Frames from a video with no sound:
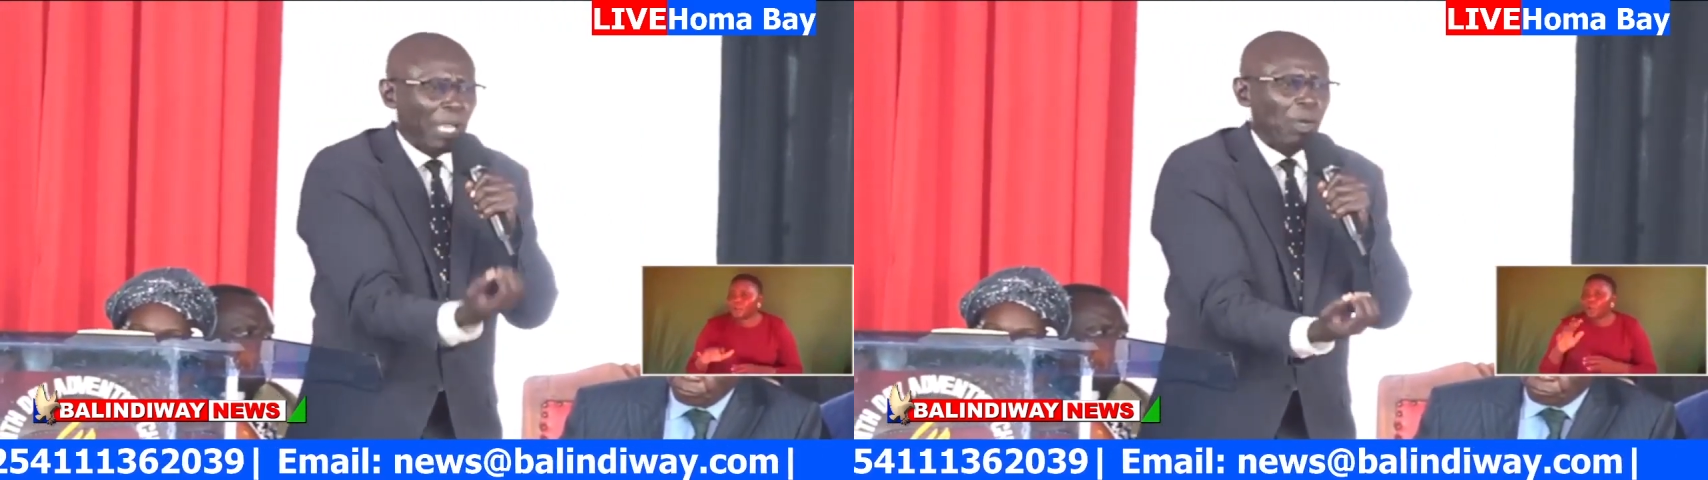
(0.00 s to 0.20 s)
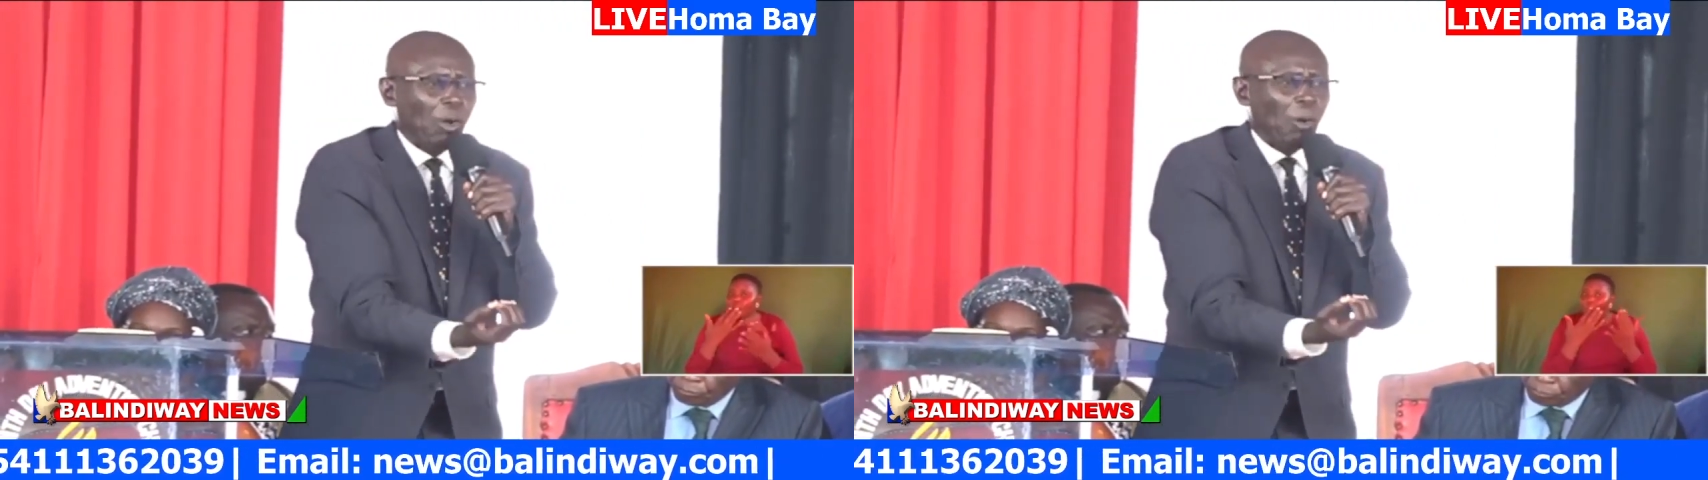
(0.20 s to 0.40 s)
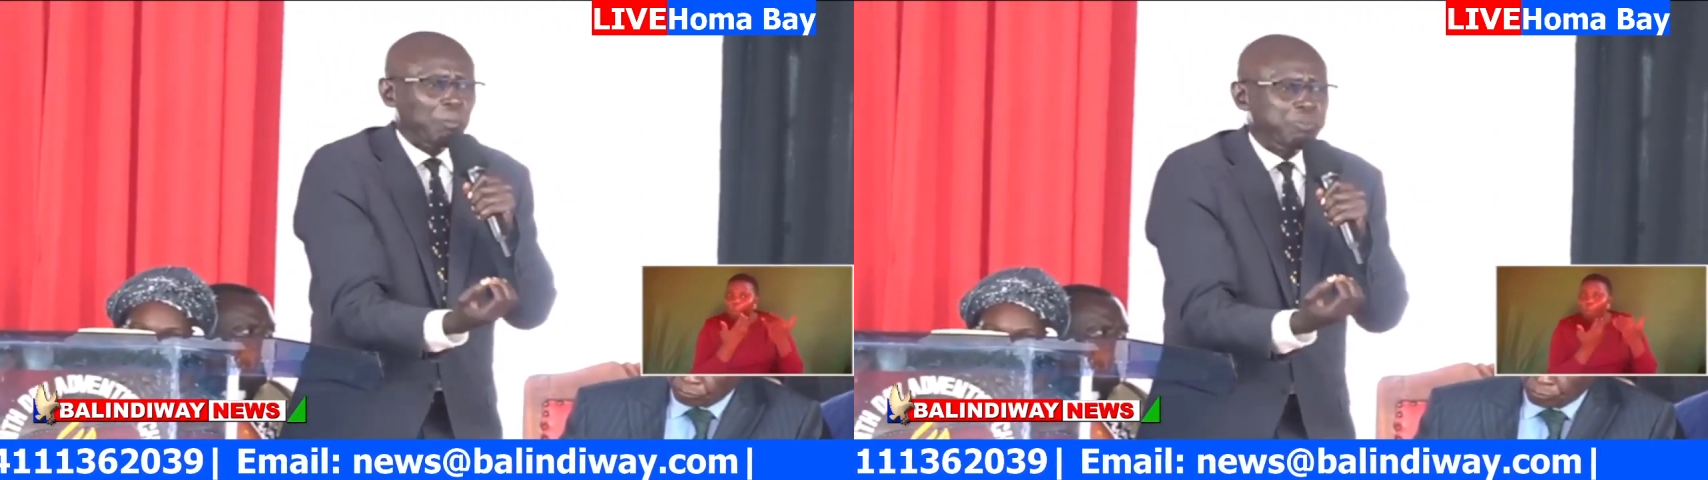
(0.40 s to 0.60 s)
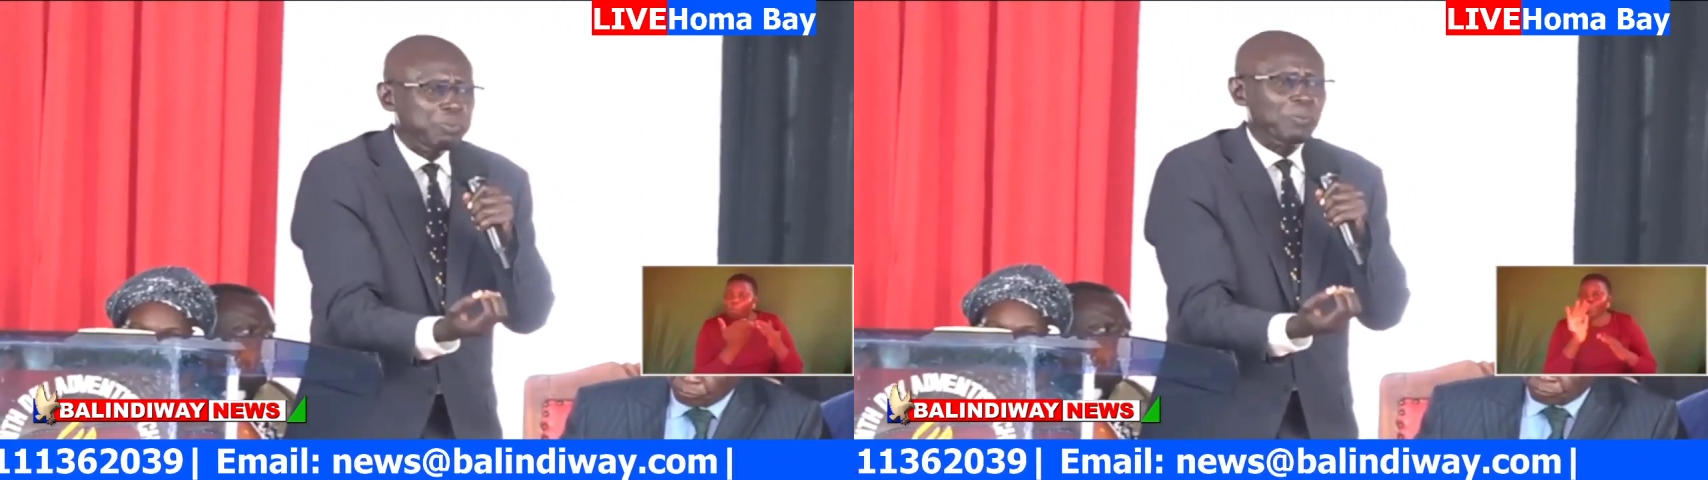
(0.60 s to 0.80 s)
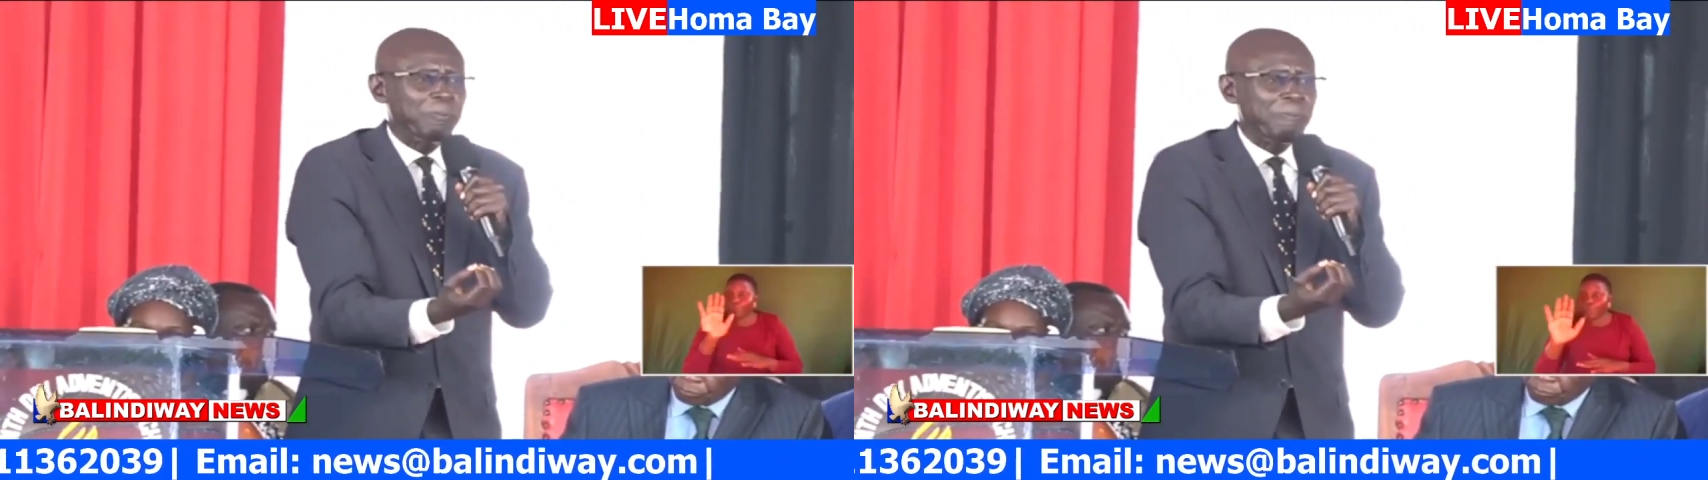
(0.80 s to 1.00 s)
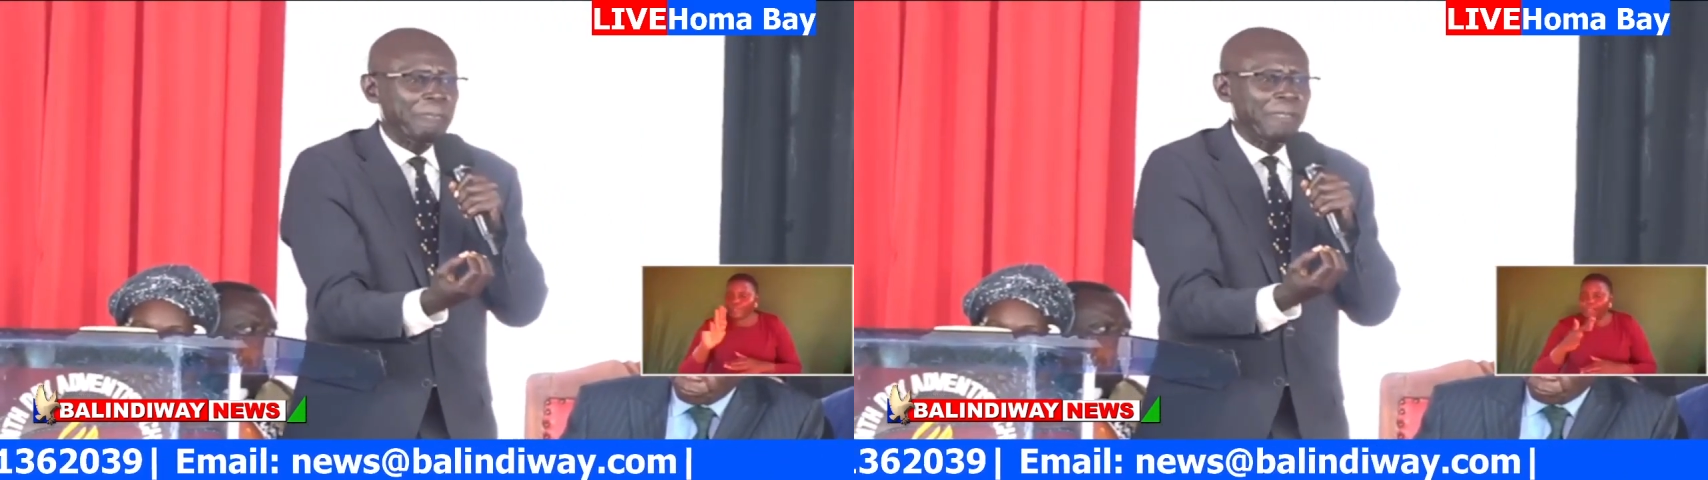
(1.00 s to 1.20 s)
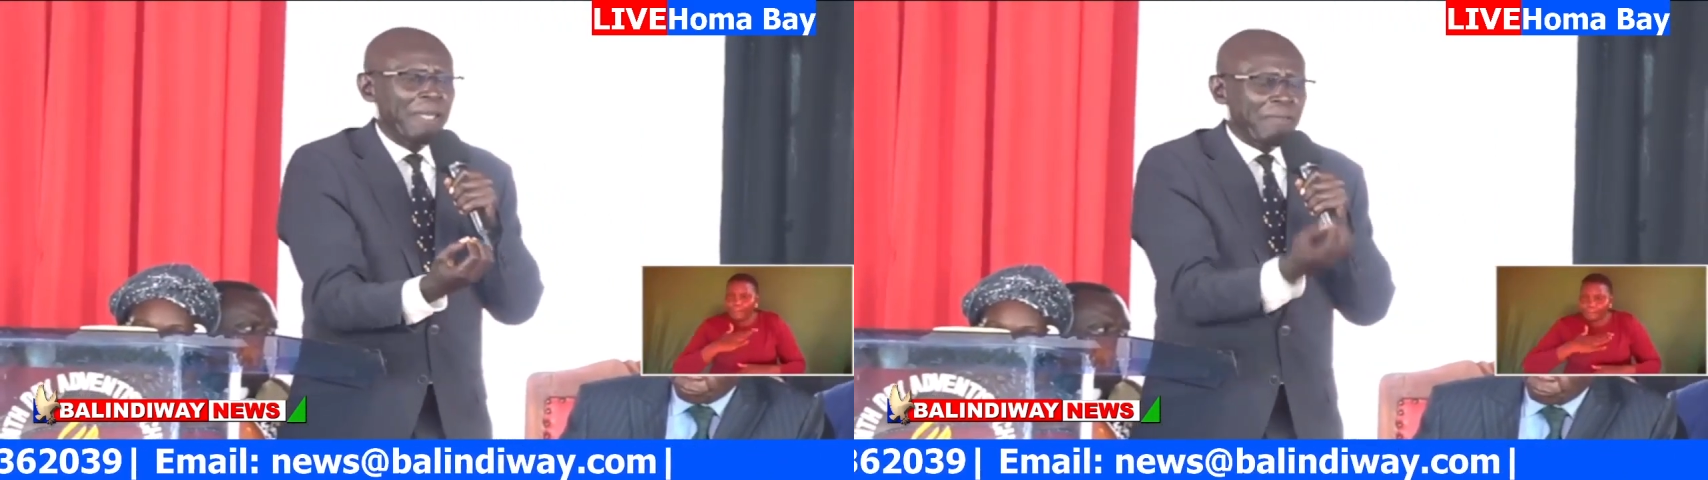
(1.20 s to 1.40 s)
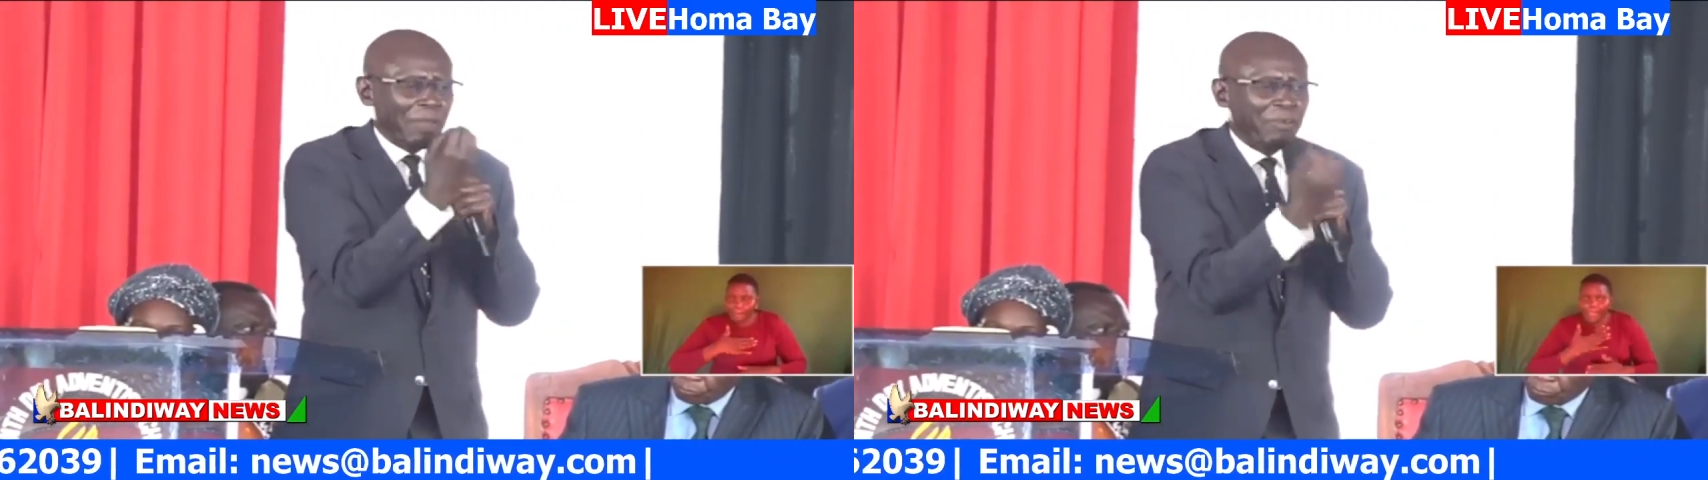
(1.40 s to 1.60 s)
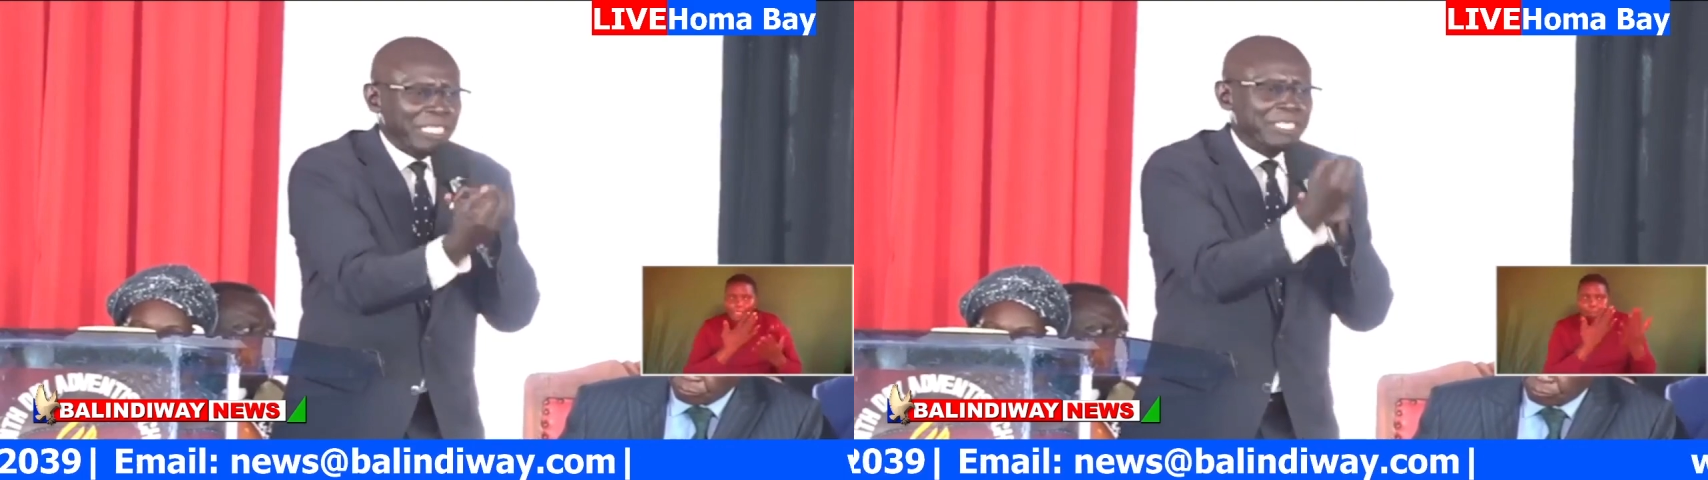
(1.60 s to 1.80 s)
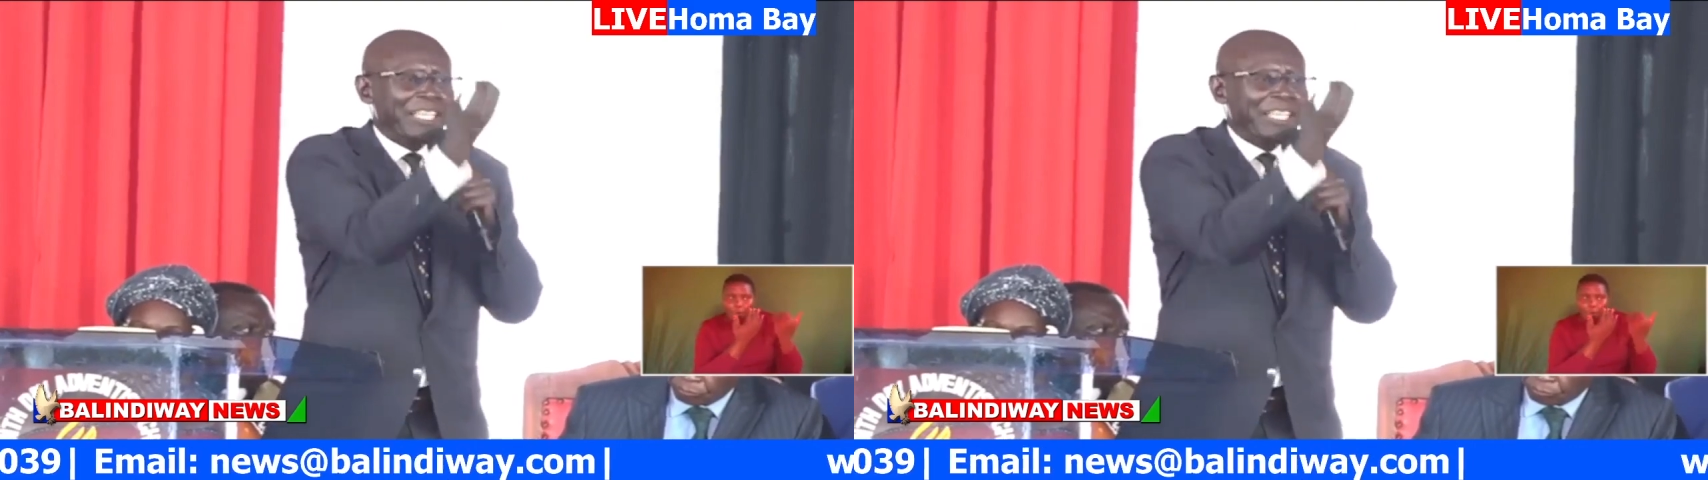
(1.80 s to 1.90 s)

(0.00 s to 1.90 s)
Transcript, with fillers: hope. There is